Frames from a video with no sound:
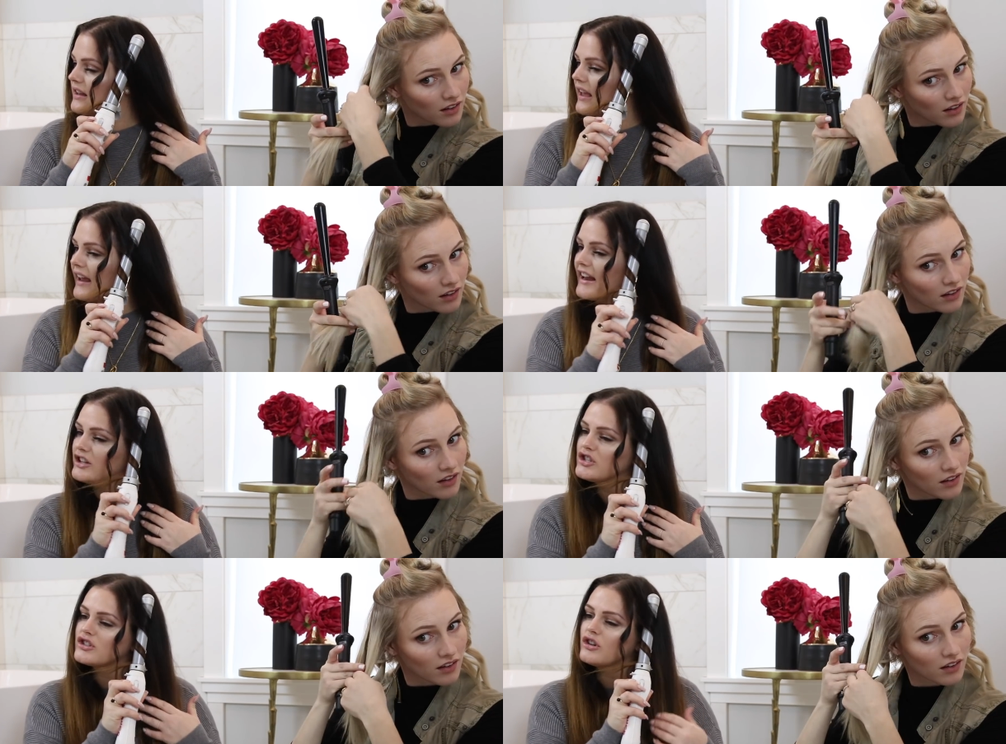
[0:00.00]
Speaker 1: And I
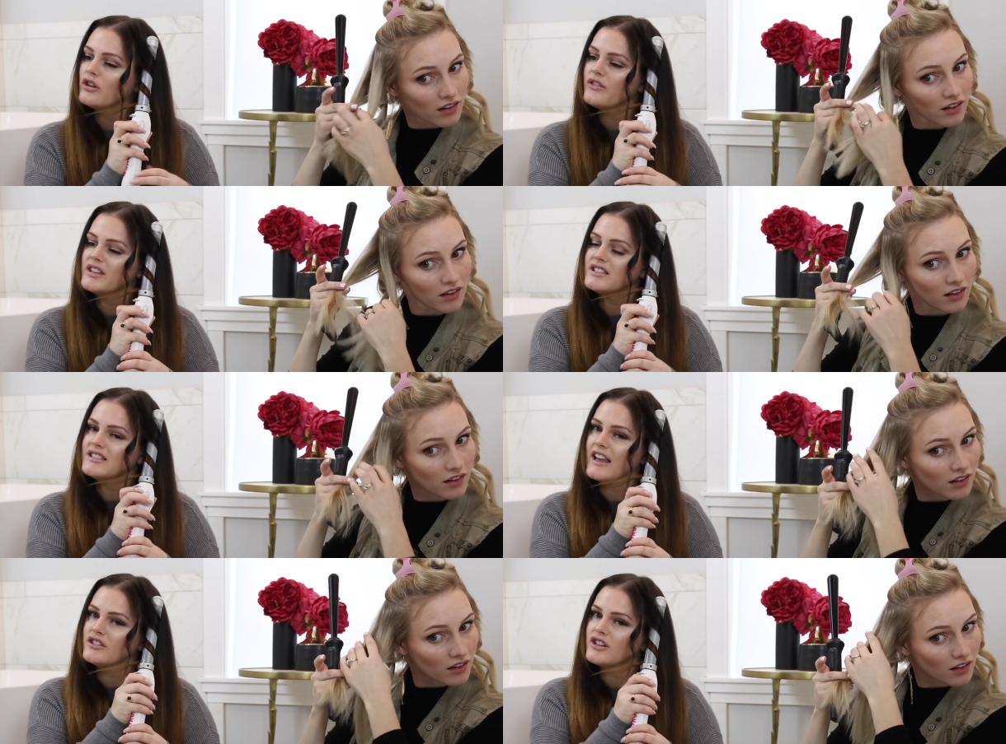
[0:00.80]
just curl the
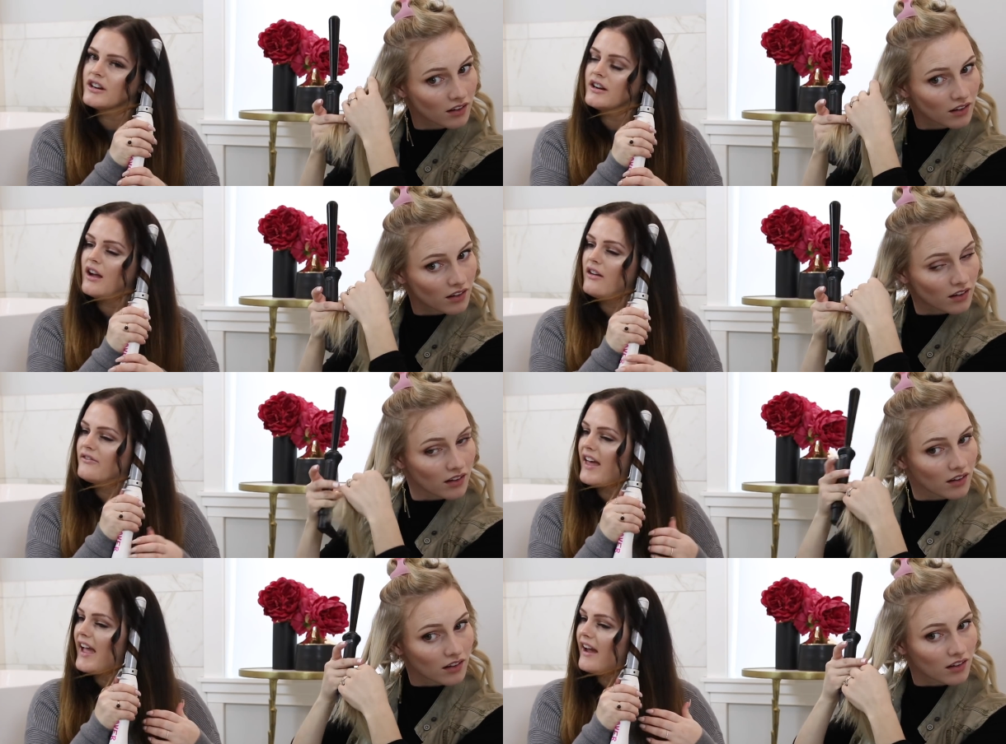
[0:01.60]
center of
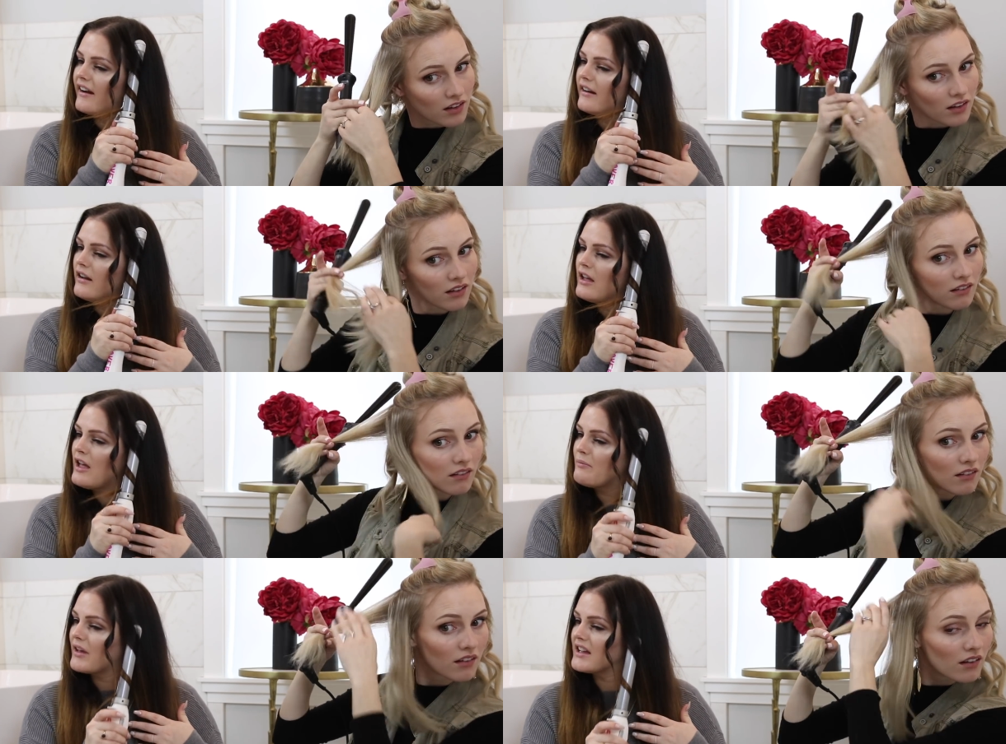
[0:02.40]
the hair
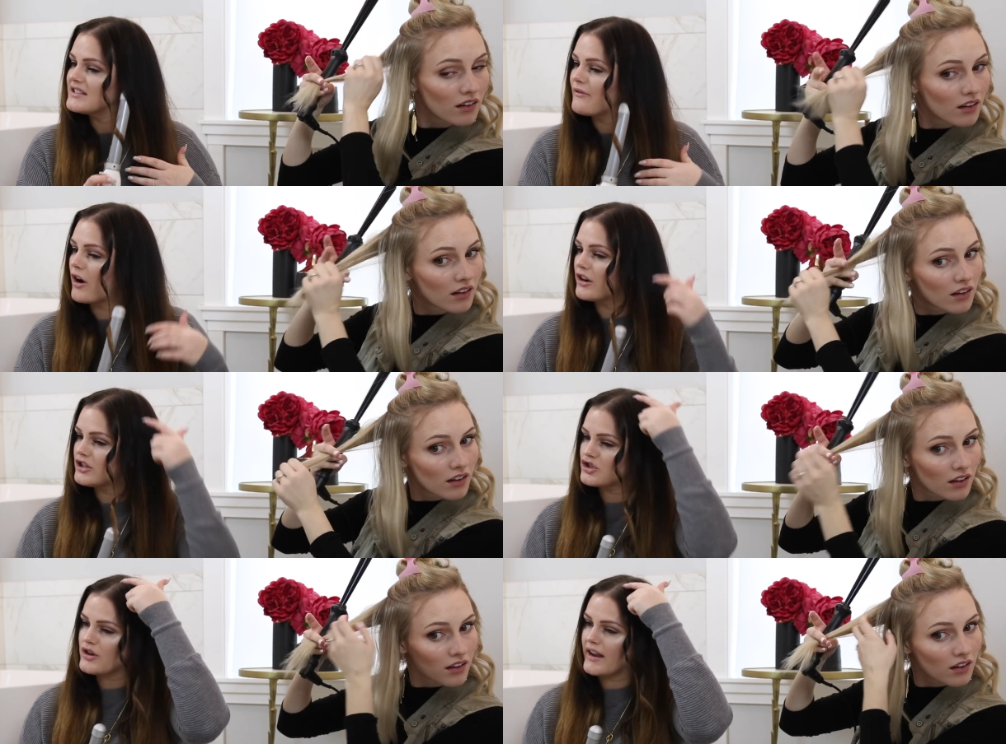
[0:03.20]
because I've already
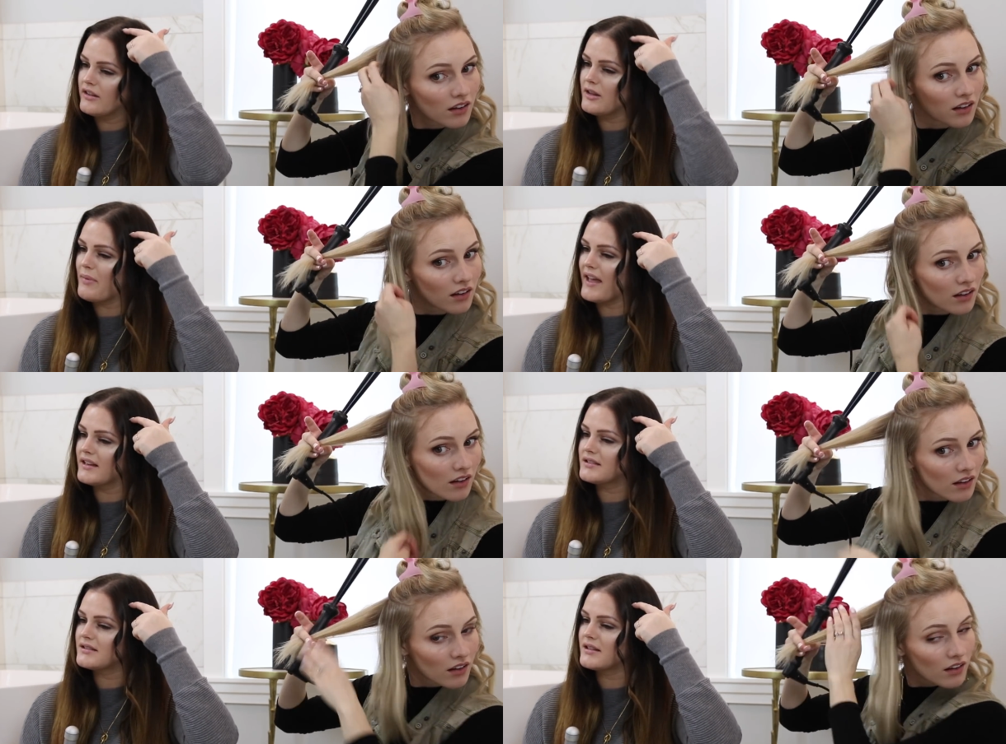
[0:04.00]
straightened the
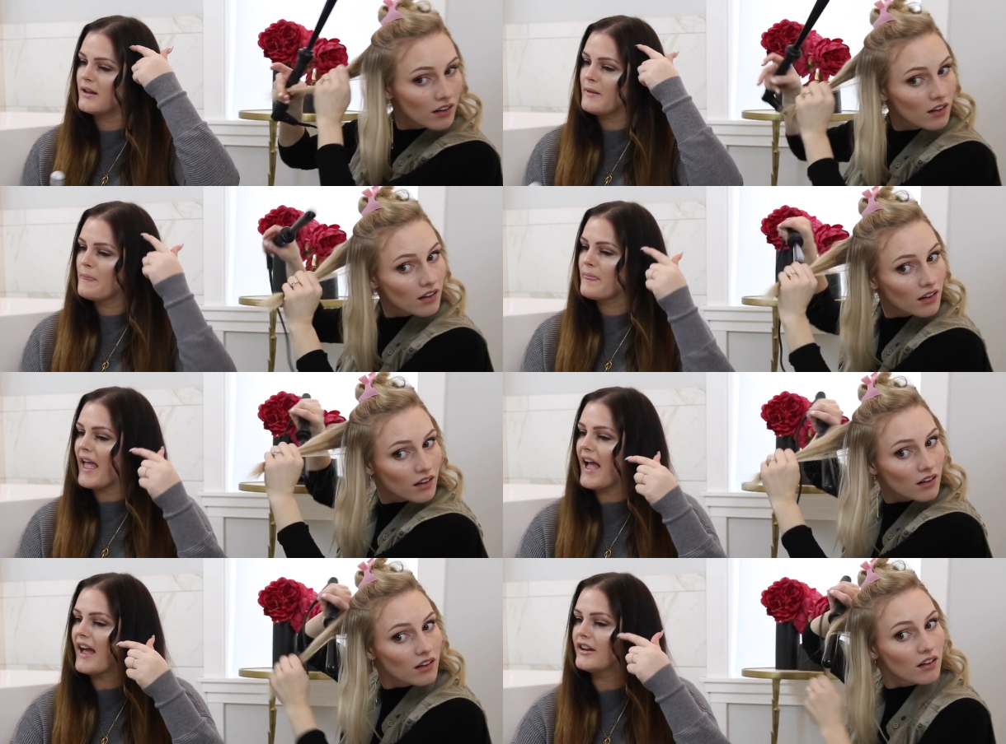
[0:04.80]
base,
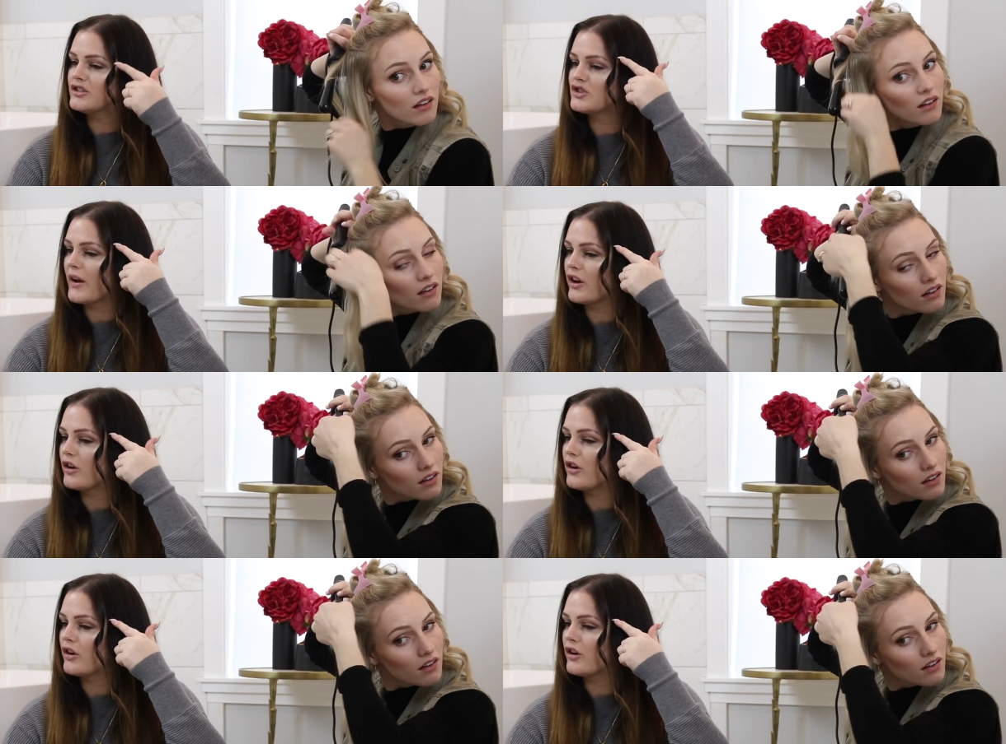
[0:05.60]
and so I